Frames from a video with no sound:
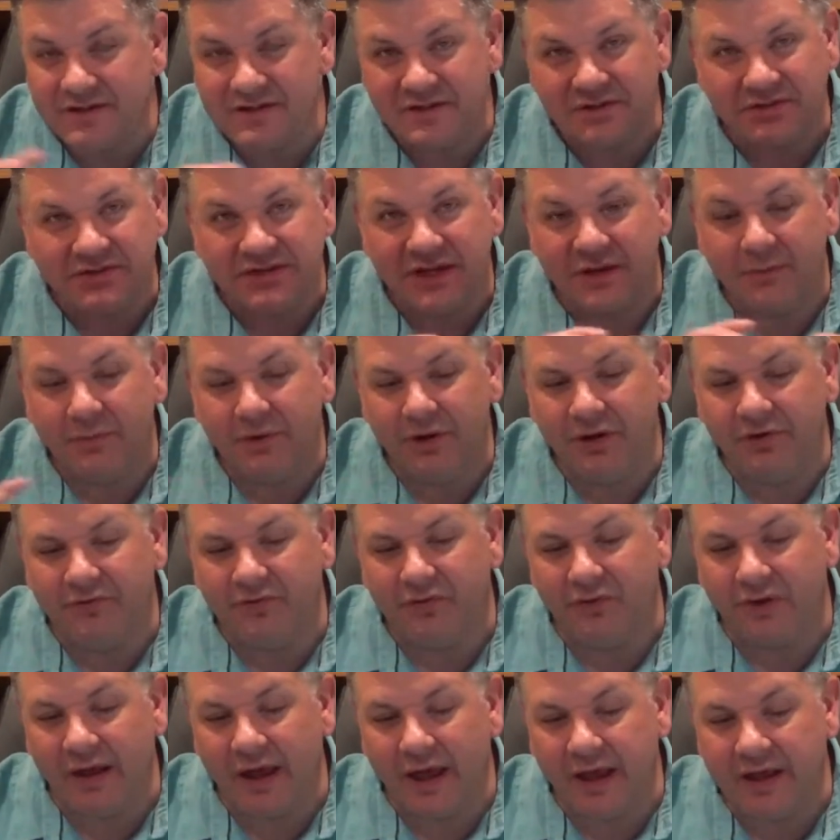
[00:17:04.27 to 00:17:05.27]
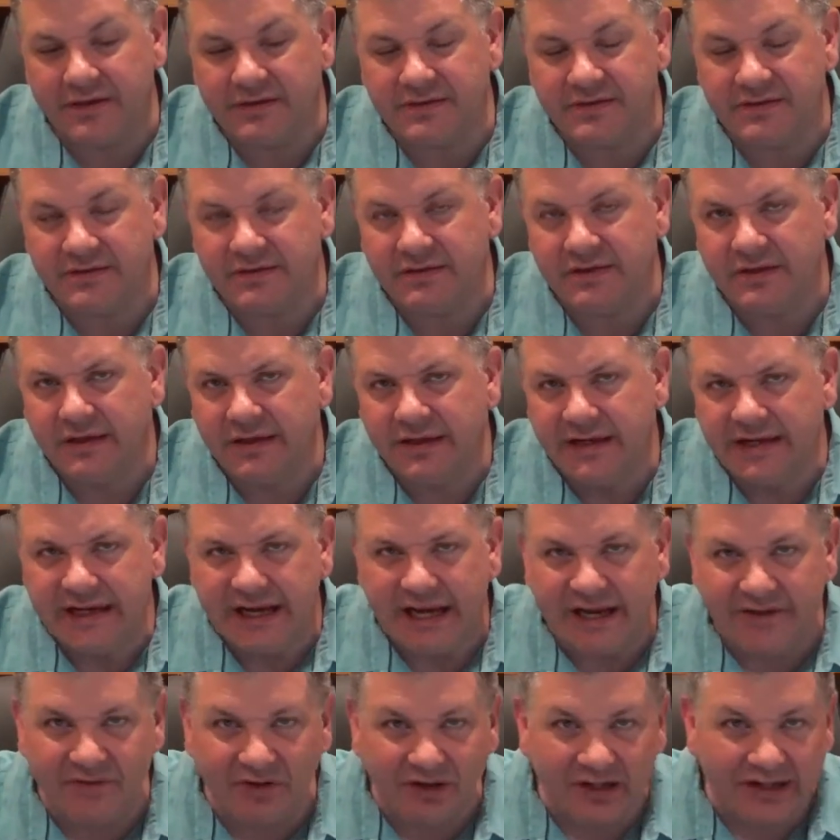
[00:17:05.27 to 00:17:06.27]
You'll see beautiful lakes.
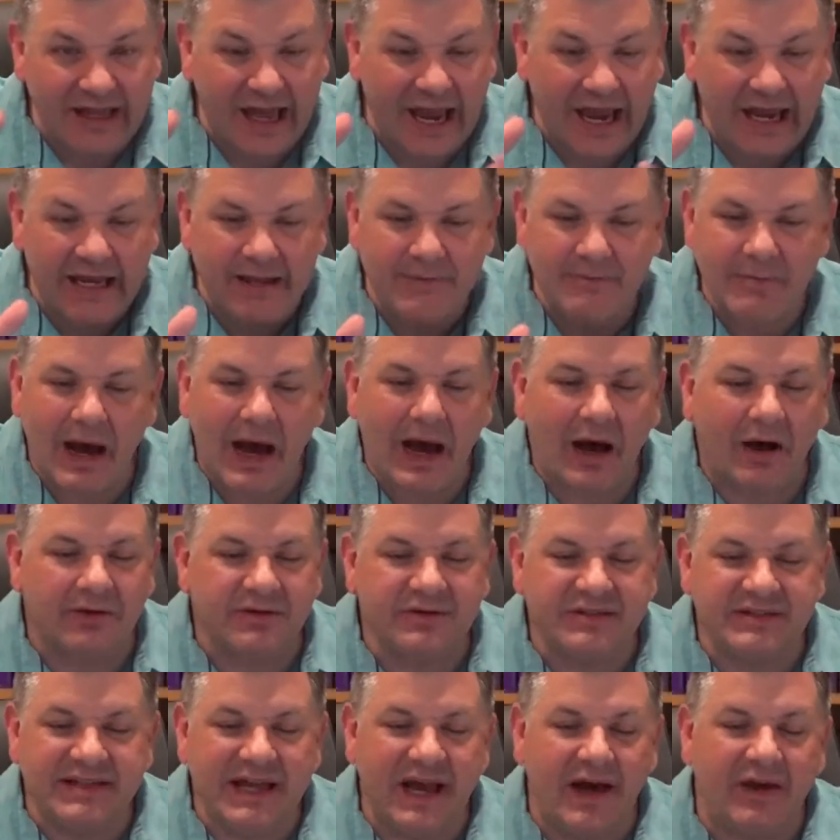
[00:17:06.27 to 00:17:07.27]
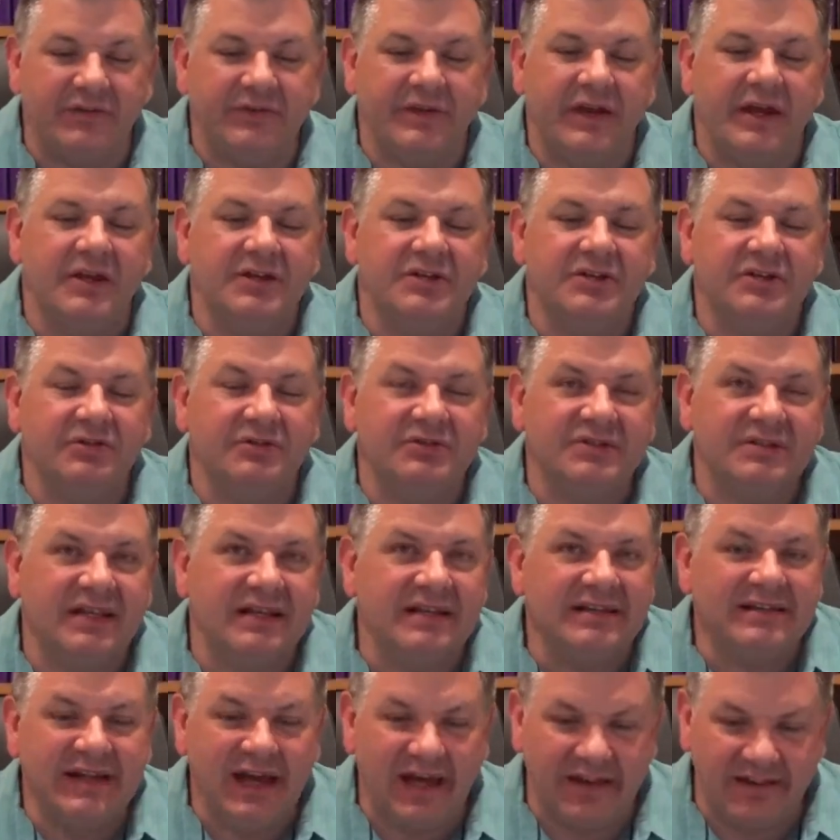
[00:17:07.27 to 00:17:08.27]
And if you look 80 miles southeast, you'll see
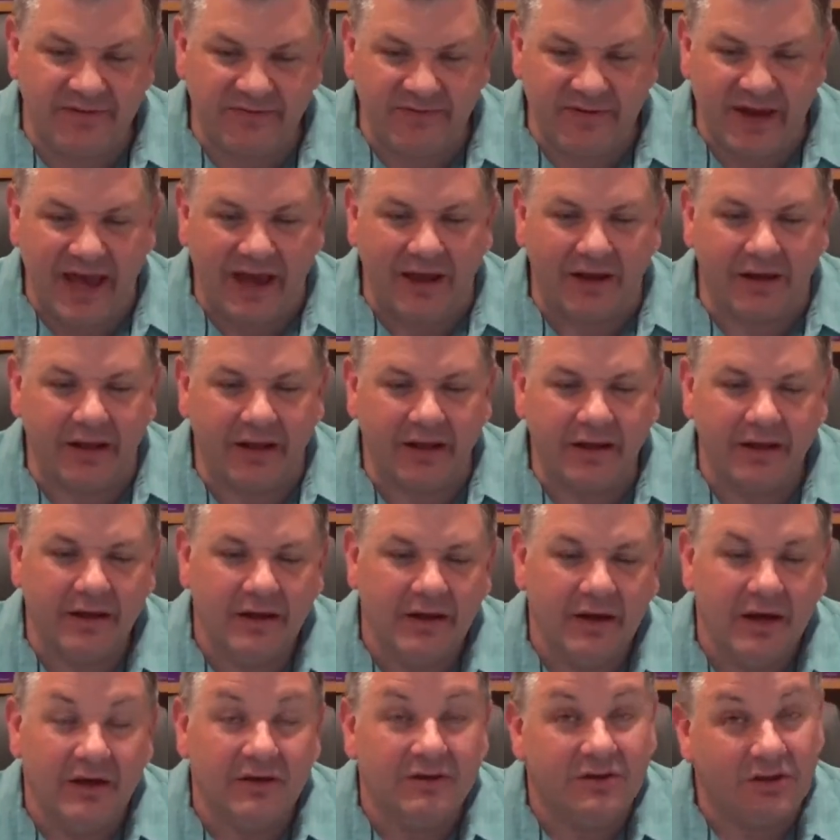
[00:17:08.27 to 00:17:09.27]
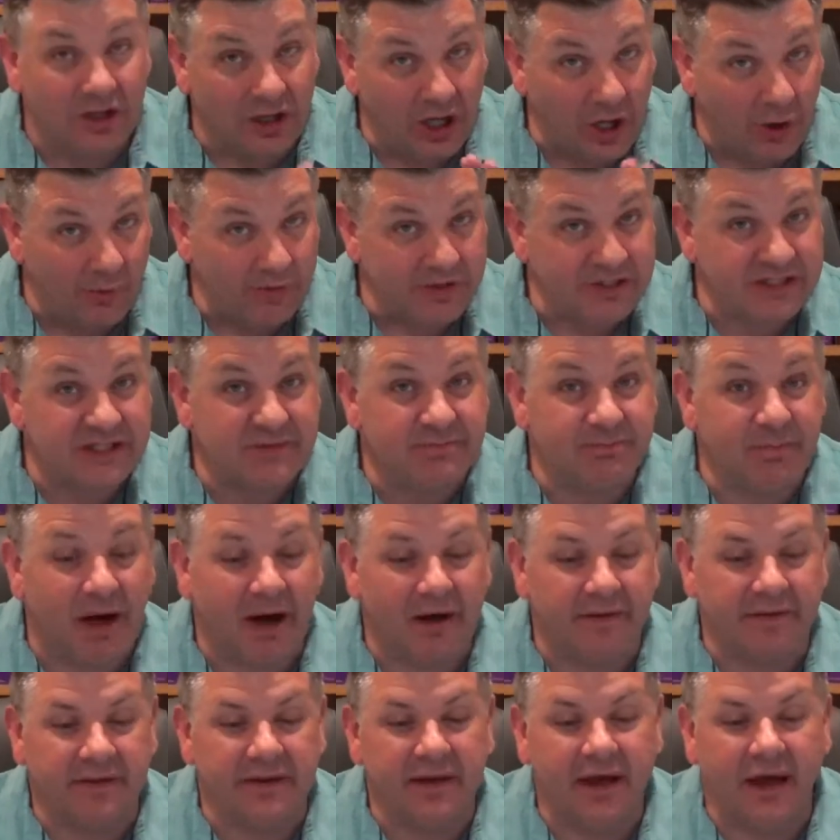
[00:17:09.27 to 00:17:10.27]
Death Valley, the lowest
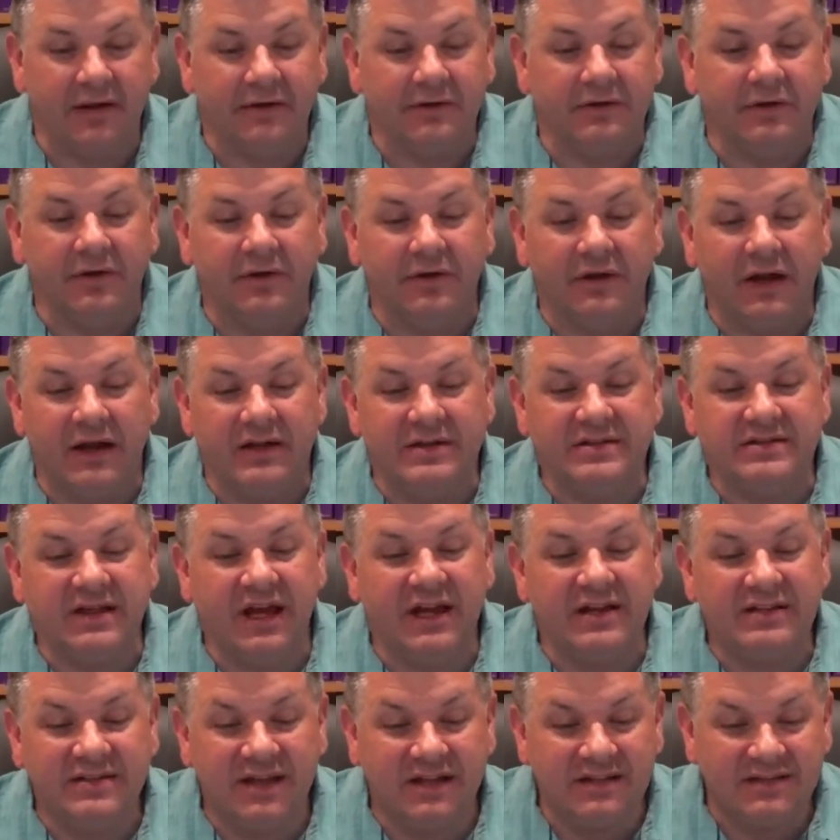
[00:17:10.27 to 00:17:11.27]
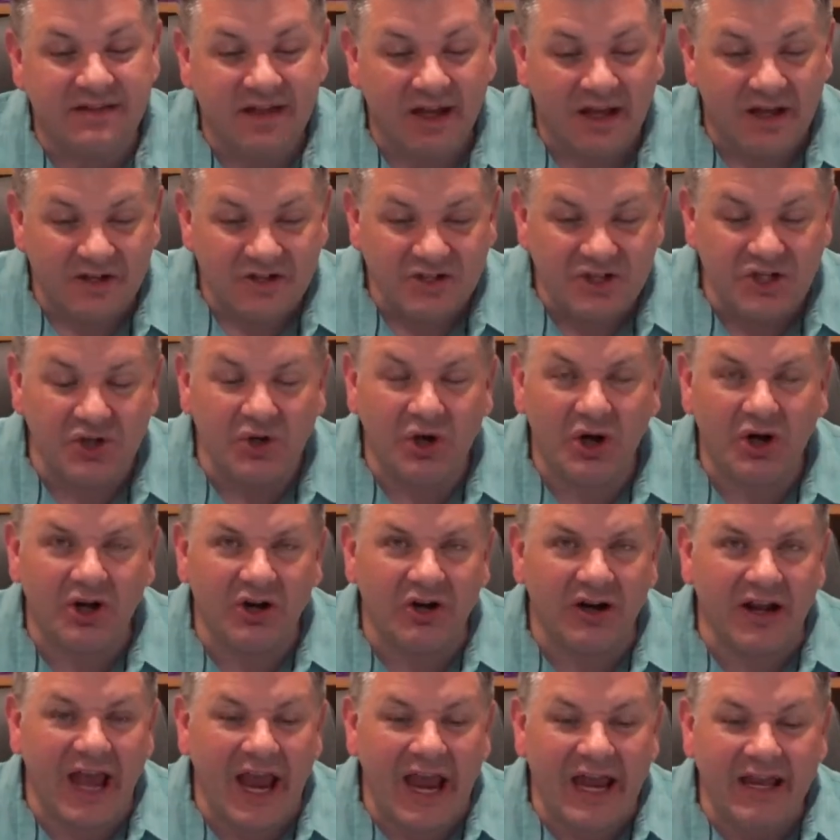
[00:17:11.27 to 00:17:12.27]
spot in the continental United States. It's
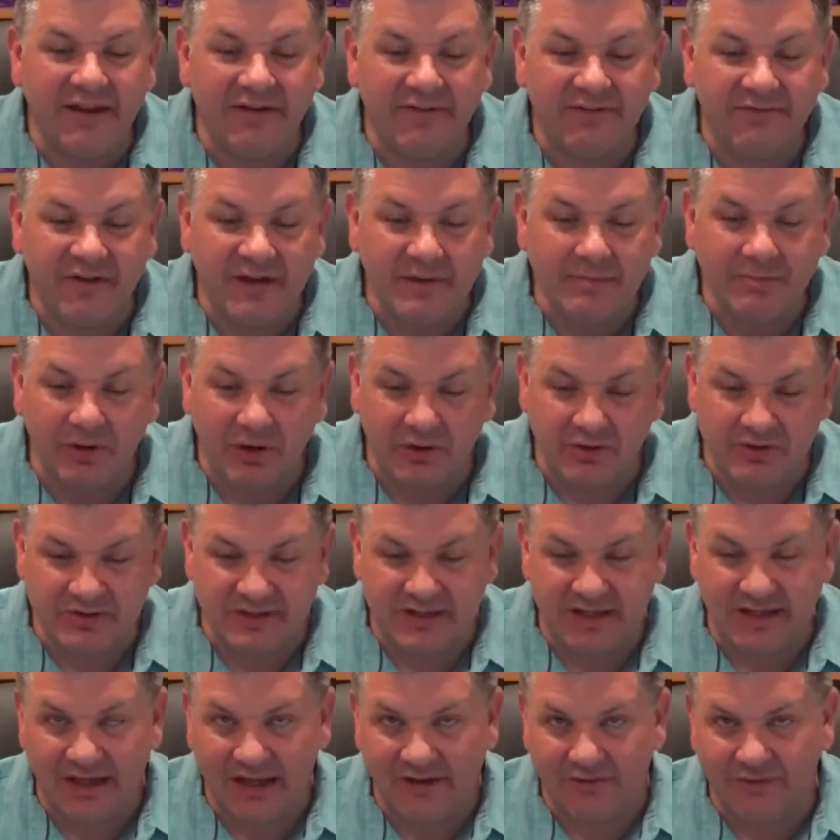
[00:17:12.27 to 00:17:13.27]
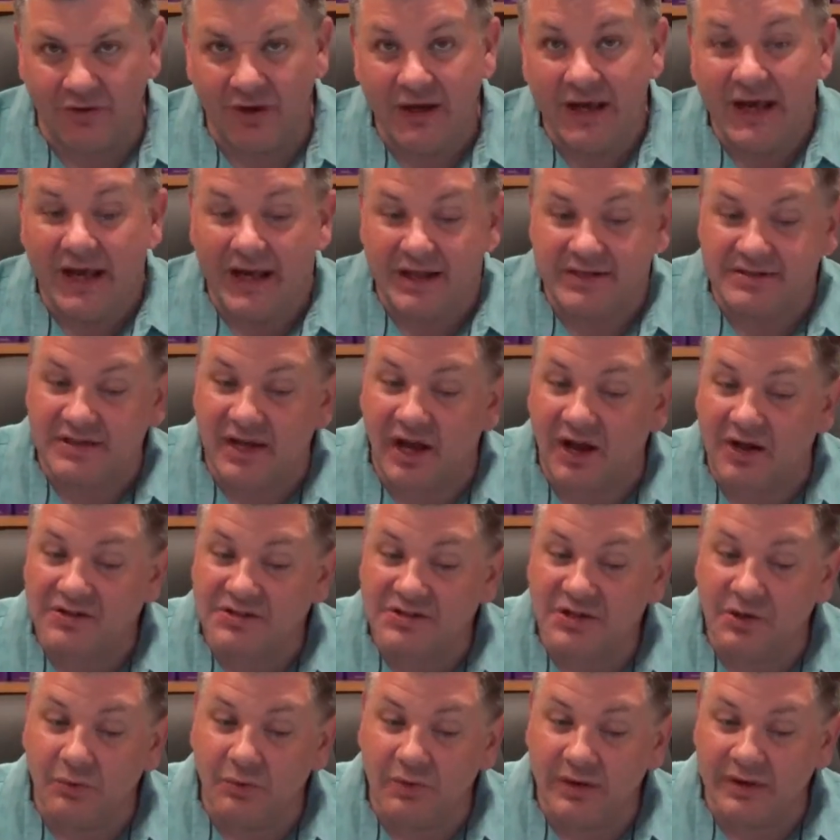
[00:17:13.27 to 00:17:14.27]
280 feet below sea level. It's
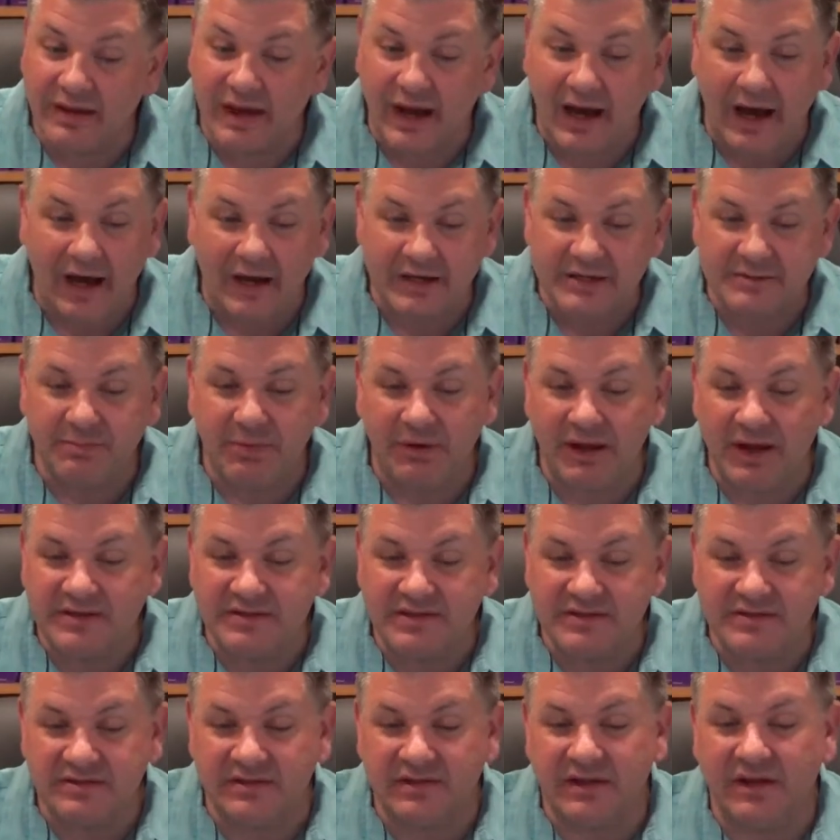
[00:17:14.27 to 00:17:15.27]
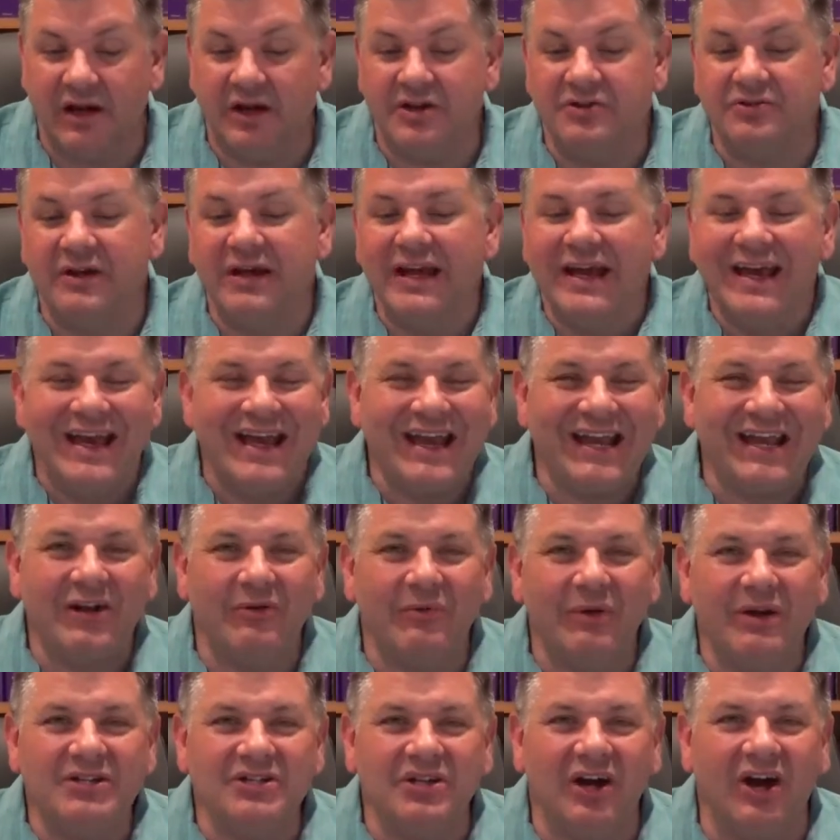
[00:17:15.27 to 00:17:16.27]
also one of the hottest places in the country. It can
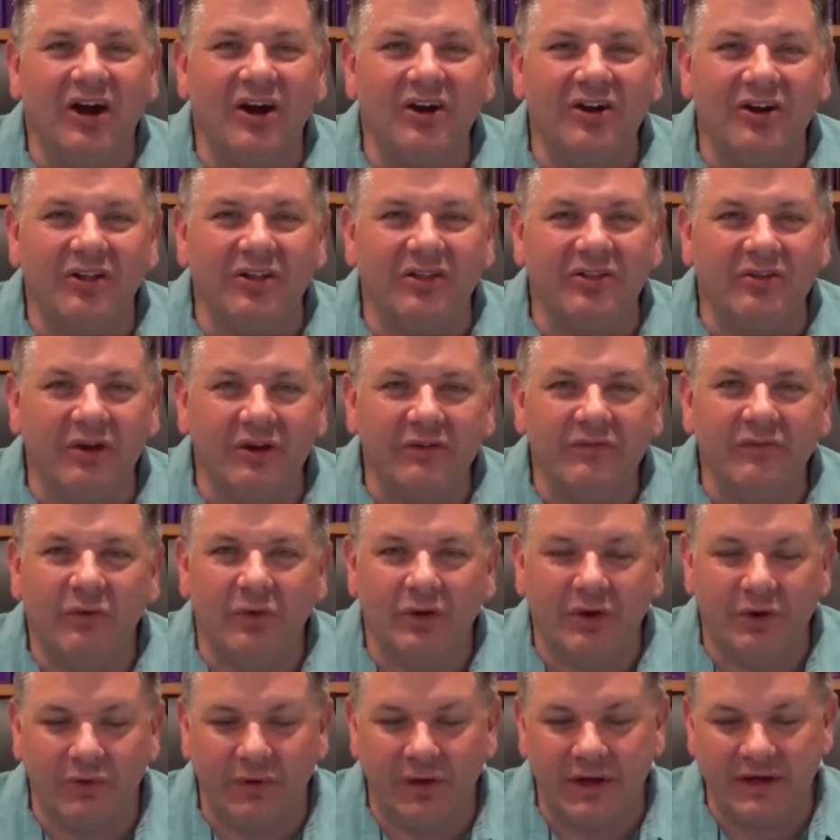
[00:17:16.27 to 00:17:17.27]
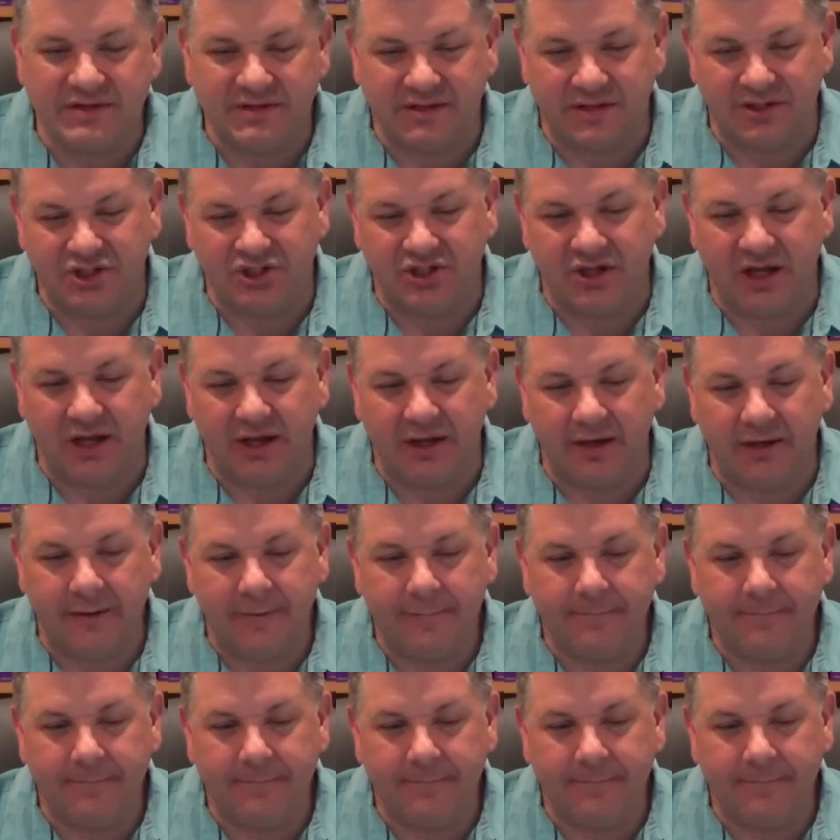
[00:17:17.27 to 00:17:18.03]
reach 134 degrees in the shade.